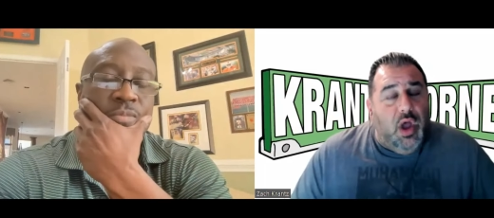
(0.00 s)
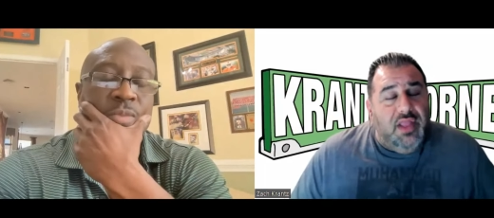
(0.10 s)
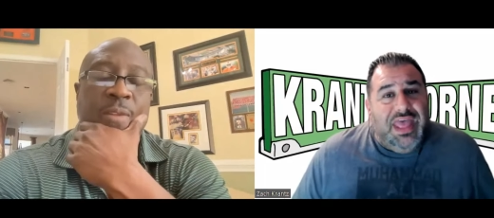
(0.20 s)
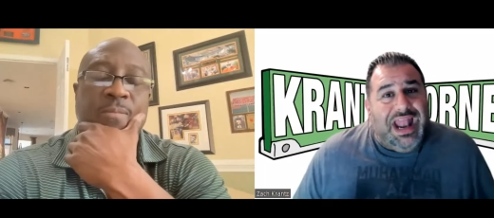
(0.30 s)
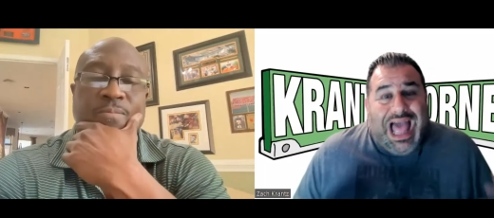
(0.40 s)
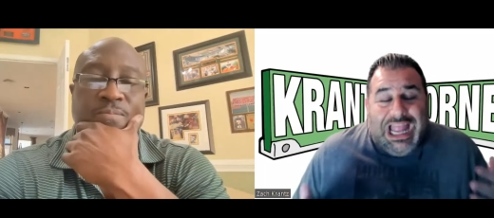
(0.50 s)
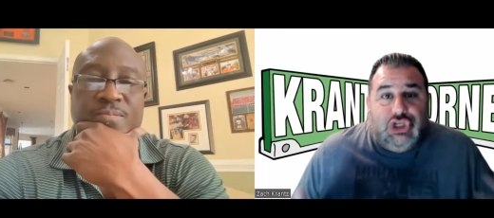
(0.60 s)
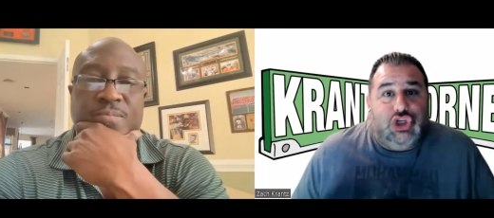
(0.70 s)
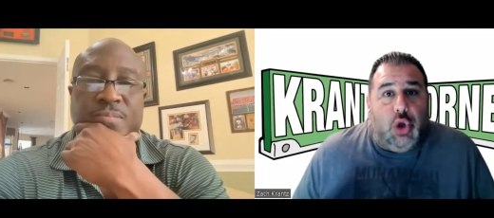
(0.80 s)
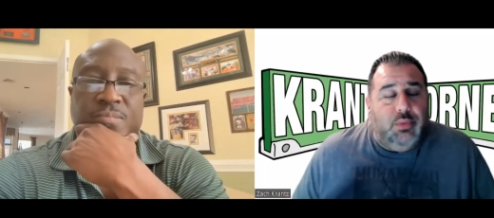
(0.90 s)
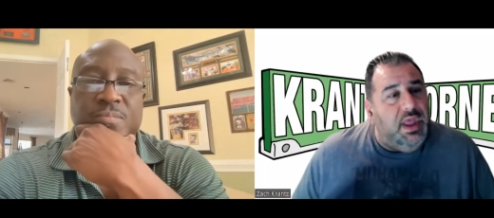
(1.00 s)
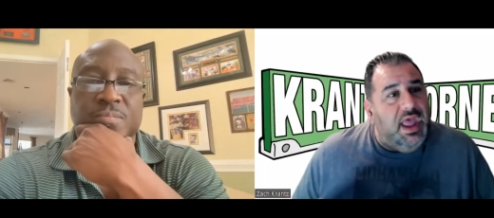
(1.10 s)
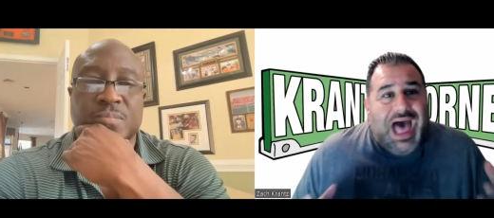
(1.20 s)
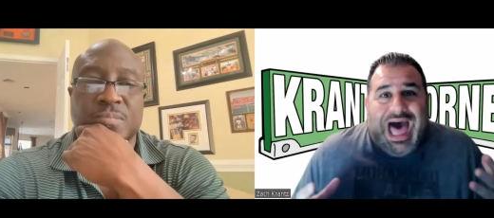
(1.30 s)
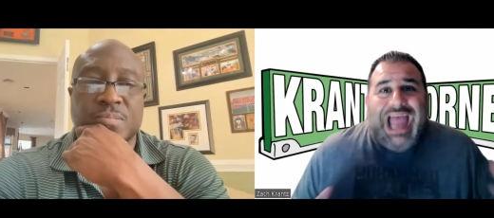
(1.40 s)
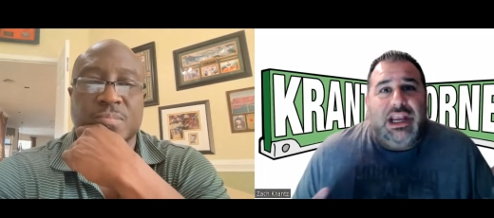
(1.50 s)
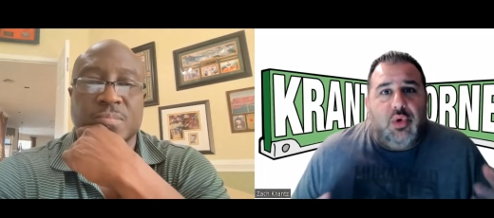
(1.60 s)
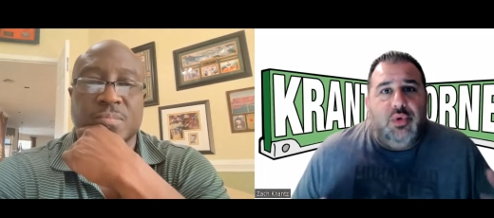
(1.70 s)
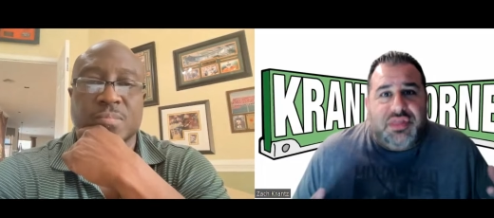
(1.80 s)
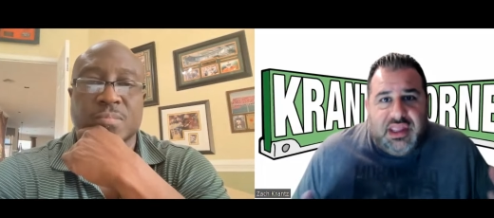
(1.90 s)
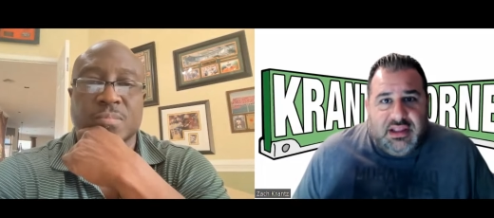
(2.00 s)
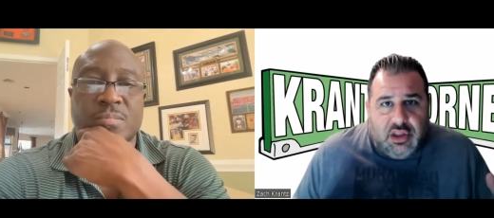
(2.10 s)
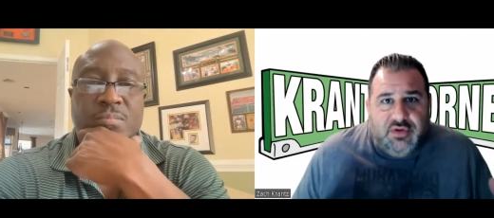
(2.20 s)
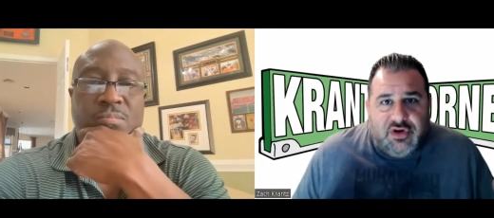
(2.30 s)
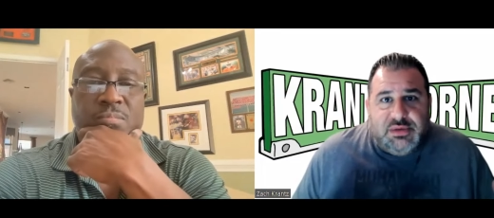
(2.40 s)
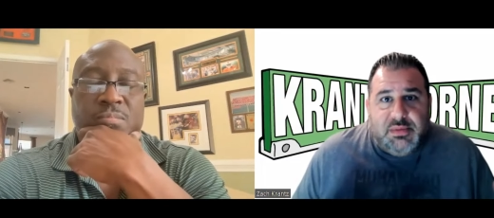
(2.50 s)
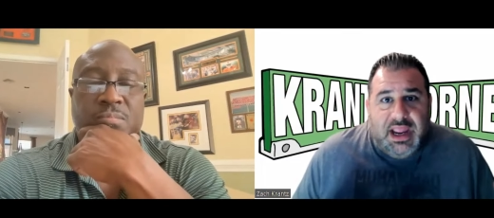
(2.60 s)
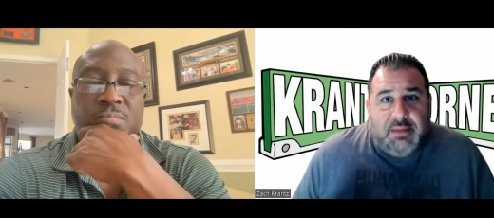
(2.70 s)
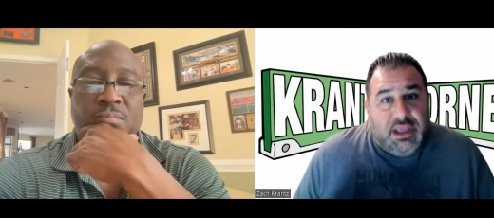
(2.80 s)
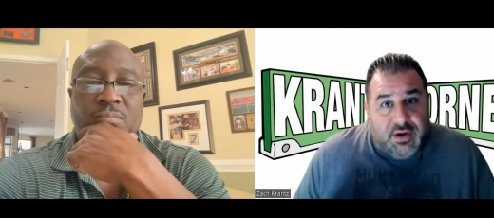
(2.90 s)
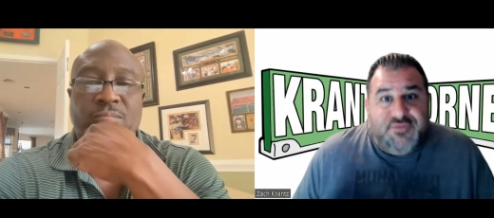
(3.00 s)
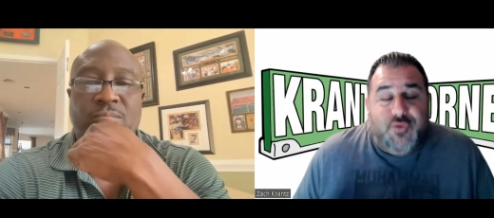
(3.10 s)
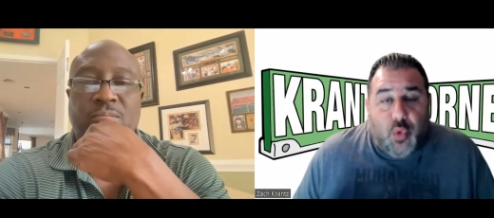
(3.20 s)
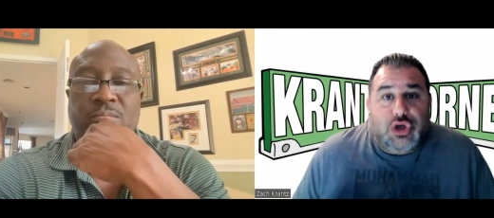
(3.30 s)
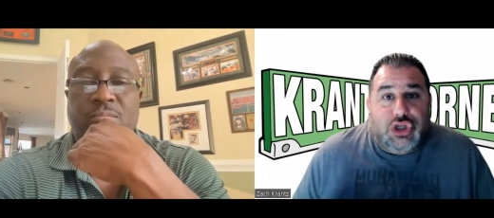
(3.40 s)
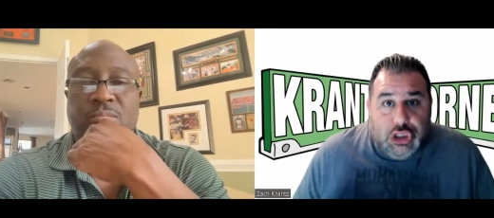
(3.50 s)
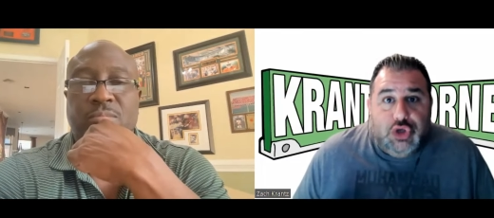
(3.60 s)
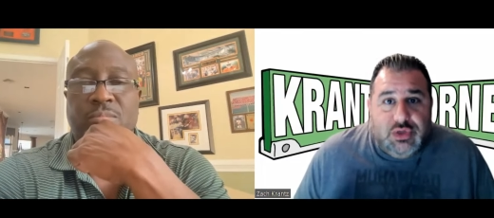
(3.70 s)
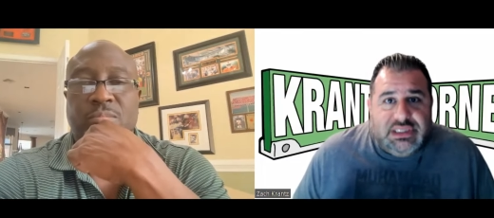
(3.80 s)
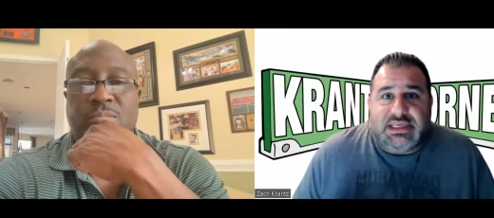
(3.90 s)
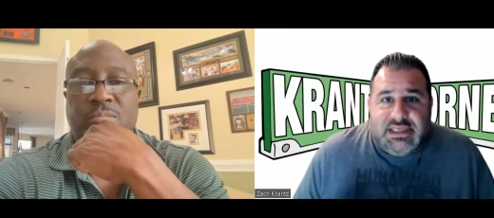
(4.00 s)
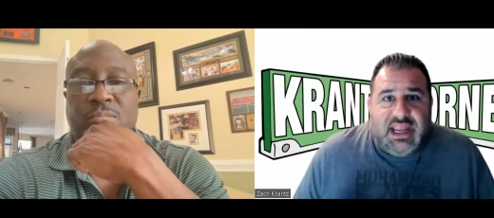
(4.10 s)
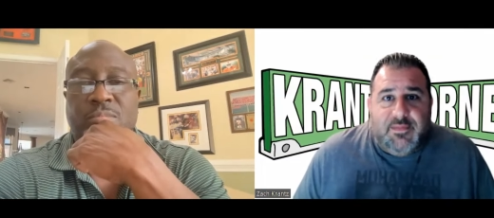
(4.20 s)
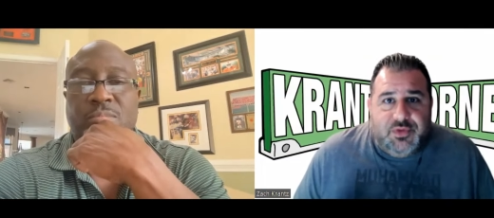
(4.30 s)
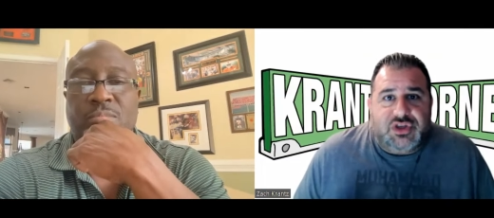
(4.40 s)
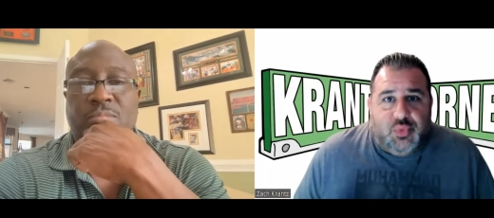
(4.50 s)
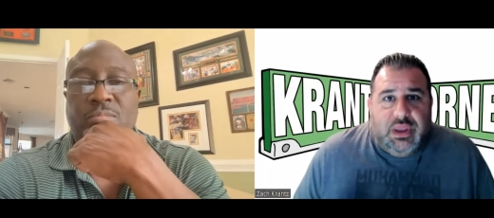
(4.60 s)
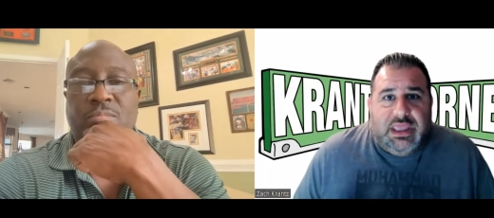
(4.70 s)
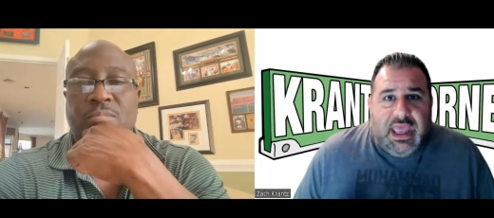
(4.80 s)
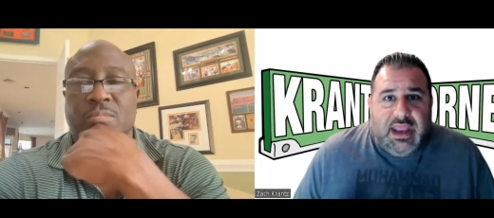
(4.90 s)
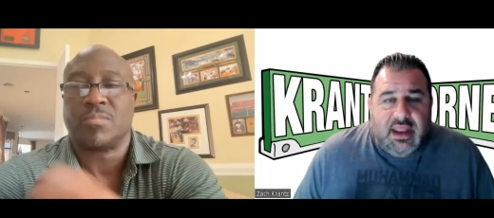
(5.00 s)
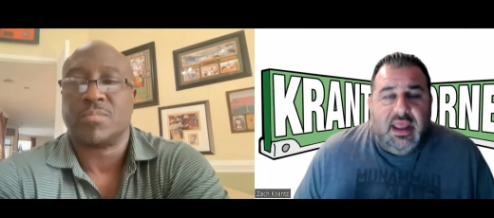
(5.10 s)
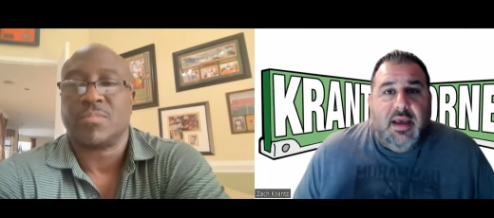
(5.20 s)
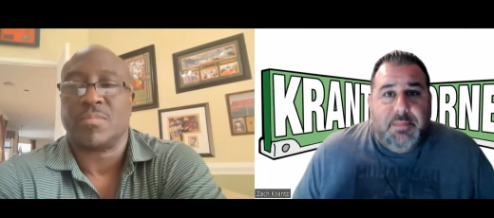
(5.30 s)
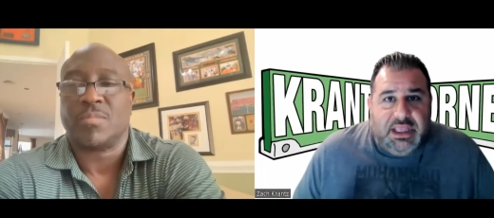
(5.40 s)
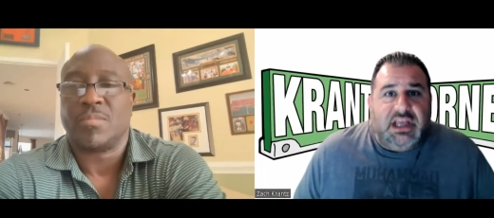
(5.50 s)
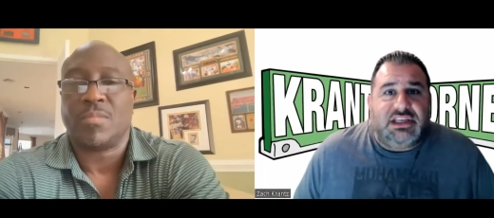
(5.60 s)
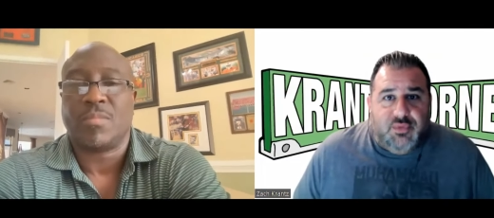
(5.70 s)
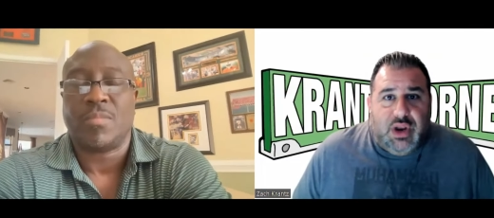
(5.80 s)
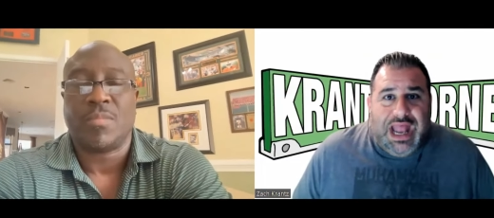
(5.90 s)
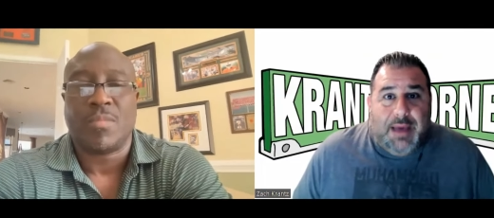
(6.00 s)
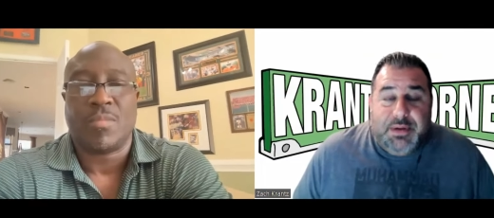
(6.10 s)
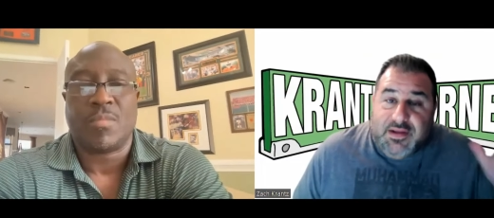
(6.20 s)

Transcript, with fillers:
Speaker 1: one that I don't I don't think the University of Miami can afford to lose this game this weekend because of what happened.